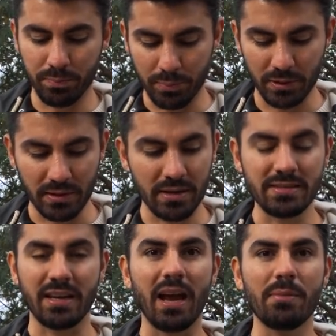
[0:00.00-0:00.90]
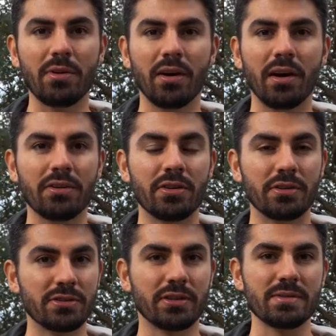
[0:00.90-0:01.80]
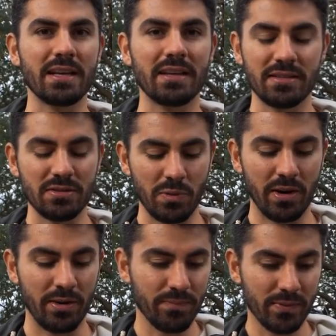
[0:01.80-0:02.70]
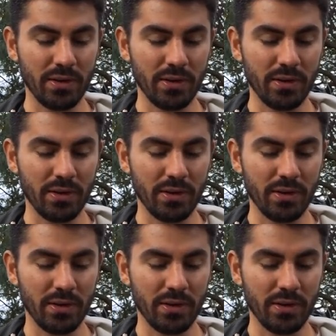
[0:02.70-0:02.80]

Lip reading: put this camera under circumstances where,